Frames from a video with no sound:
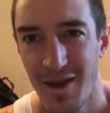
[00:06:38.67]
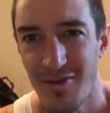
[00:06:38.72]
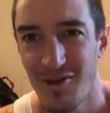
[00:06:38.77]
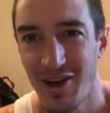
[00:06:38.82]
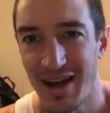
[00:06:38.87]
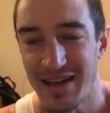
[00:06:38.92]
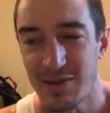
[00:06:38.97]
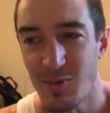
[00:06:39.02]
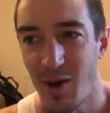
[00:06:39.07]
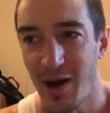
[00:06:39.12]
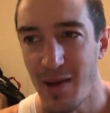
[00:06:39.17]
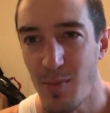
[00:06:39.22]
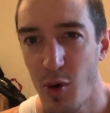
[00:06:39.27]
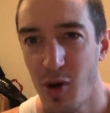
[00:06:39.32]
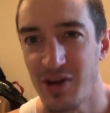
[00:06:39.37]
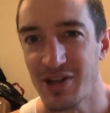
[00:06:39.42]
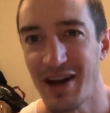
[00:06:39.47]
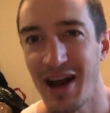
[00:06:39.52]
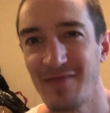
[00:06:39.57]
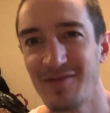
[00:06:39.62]
You guys want any
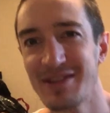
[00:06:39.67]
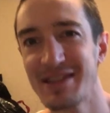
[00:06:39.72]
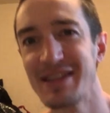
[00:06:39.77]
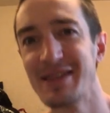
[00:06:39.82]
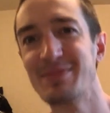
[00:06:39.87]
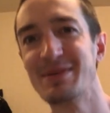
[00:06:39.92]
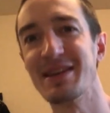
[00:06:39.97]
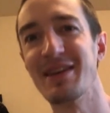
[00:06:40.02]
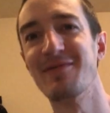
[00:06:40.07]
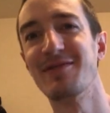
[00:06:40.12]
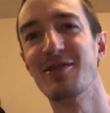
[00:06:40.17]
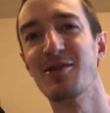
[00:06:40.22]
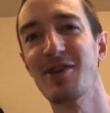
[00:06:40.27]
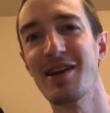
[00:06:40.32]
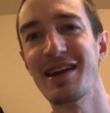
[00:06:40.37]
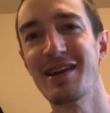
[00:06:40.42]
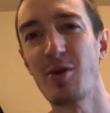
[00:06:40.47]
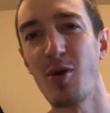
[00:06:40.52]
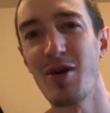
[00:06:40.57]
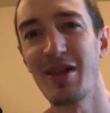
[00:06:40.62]
more travel tips? If you're
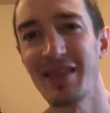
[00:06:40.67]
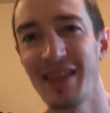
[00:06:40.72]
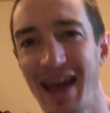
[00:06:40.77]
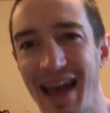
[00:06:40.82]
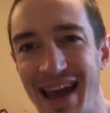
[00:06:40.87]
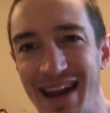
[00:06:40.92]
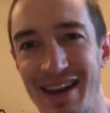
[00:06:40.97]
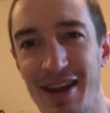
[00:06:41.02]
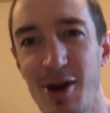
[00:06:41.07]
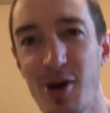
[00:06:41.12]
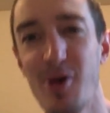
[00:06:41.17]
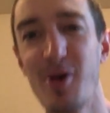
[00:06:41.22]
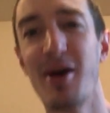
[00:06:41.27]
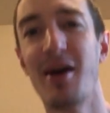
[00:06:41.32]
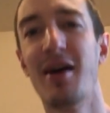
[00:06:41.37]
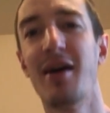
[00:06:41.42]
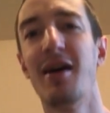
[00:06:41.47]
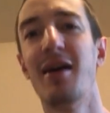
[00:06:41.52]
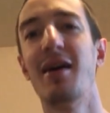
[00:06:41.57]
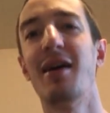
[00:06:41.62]
in Orlando,
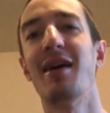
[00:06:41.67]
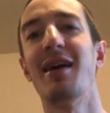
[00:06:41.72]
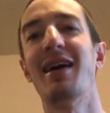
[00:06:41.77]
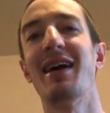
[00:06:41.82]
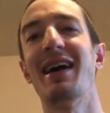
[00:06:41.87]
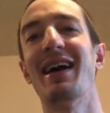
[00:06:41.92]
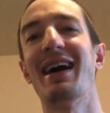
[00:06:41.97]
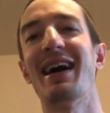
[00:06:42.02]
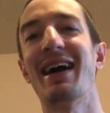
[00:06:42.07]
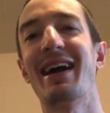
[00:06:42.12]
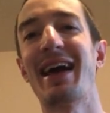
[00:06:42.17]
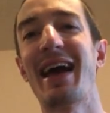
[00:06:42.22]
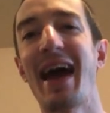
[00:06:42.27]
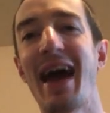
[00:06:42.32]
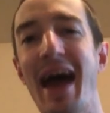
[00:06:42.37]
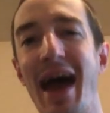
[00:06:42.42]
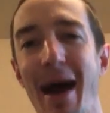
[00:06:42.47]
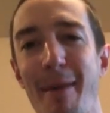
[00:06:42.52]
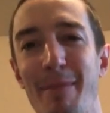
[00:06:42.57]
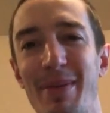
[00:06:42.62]
I
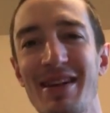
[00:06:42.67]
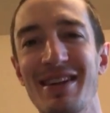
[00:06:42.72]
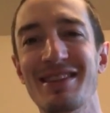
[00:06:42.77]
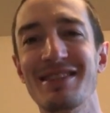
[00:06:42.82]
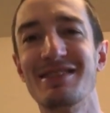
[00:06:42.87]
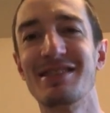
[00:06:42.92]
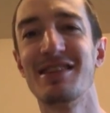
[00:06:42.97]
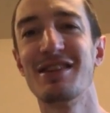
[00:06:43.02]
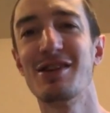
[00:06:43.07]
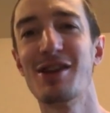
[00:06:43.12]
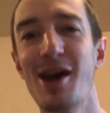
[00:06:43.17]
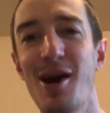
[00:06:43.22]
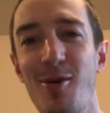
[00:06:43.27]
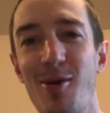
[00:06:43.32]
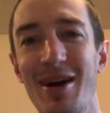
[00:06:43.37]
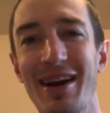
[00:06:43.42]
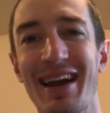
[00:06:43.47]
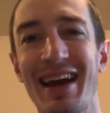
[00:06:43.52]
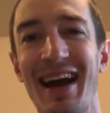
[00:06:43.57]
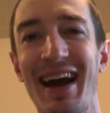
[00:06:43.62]
happen to
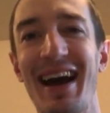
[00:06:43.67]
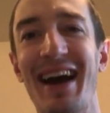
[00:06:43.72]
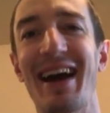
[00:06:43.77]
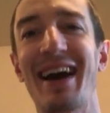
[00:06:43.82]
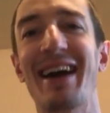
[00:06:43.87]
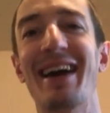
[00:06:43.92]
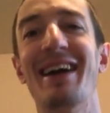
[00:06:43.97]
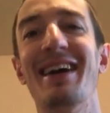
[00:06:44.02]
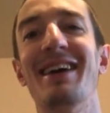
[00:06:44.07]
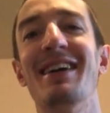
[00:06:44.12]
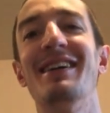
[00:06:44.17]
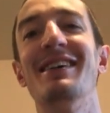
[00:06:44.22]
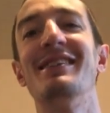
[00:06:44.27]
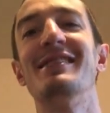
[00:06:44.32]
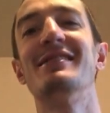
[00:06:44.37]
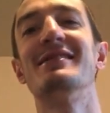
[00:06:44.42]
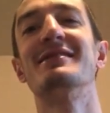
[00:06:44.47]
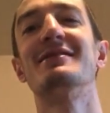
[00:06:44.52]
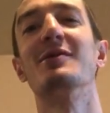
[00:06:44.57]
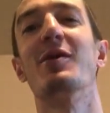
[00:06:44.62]
know a guy,
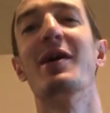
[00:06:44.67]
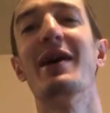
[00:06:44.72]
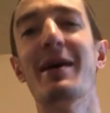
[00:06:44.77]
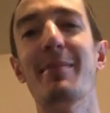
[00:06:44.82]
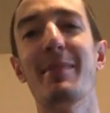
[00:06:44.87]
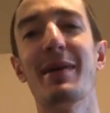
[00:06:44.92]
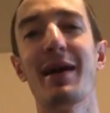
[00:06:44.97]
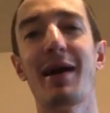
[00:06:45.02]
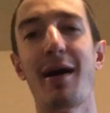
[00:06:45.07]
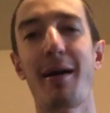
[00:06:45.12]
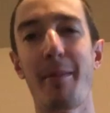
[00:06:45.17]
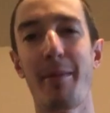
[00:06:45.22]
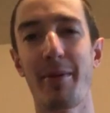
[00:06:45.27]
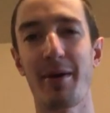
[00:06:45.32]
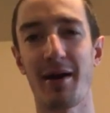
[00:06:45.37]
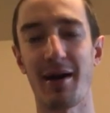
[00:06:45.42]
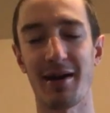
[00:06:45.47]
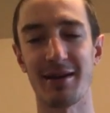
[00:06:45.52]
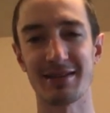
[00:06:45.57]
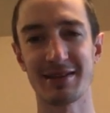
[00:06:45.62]
so hit me up.
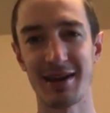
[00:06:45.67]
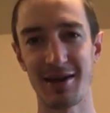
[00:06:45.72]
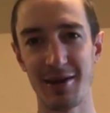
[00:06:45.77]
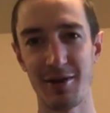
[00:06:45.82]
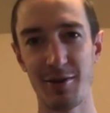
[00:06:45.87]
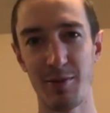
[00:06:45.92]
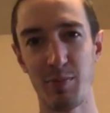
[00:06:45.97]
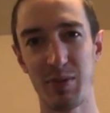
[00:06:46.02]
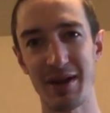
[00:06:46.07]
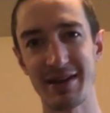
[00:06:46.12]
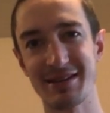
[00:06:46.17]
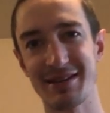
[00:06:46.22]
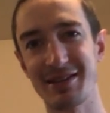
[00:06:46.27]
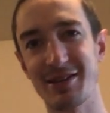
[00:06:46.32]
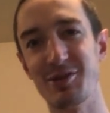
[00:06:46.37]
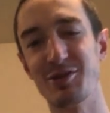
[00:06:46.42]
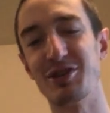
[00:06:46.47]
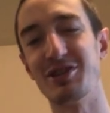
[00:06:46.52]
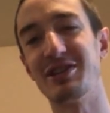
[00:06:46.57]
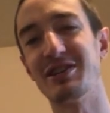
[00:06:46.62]
I'll tell you the
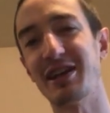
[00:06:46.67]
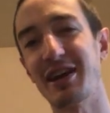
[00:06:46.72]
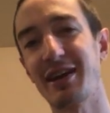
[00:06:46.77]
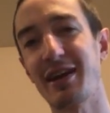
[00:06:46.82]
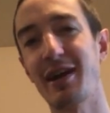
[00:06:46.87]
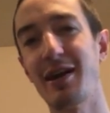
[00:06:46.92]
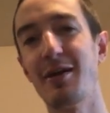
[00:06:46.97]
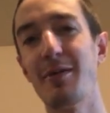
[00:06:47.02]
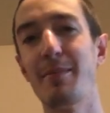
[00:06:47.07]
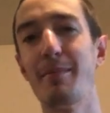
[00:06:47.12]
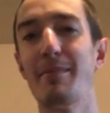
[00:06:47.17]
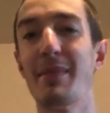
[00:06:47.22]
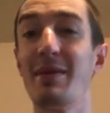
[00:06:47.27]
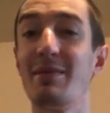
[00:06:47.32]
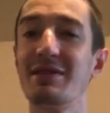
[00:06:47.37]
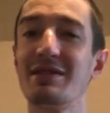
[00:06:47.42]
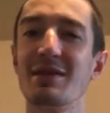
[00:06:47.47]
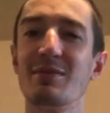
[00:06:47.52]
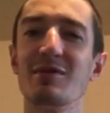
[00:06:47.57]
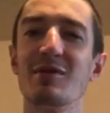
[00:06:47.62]
places you should check out,
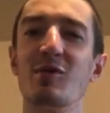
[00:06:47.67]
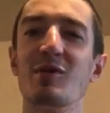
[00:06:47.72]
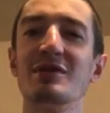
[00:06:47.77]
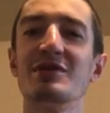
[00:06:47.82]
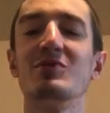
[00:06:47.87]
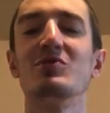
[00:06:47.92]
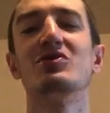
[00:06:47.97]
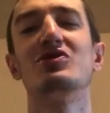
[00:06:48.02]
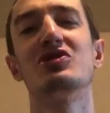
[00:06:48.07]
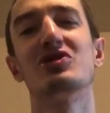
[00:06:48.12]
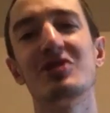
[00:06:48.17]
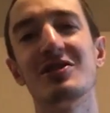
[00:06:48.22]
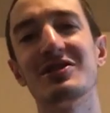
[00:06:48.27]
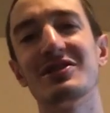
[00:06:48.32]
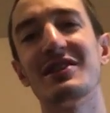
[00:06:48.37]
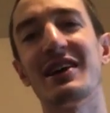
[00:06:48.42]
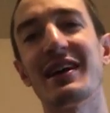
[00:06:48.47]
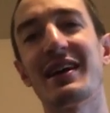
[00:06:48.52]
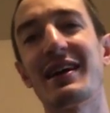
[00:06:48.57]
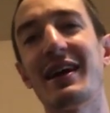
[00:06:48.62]
maybe some of the ones you
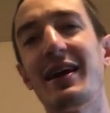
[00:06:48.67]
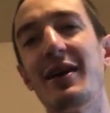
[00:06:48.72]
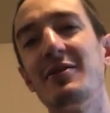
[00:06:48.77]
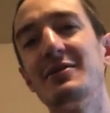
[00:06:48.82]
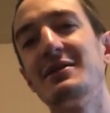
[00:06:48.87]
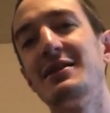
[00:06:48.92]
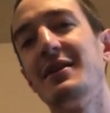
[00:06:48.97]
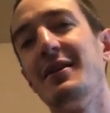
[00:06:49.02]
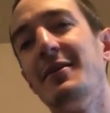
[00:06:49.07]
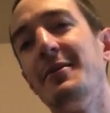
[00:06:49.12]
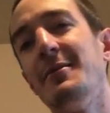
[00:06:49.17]
shouldn't check out.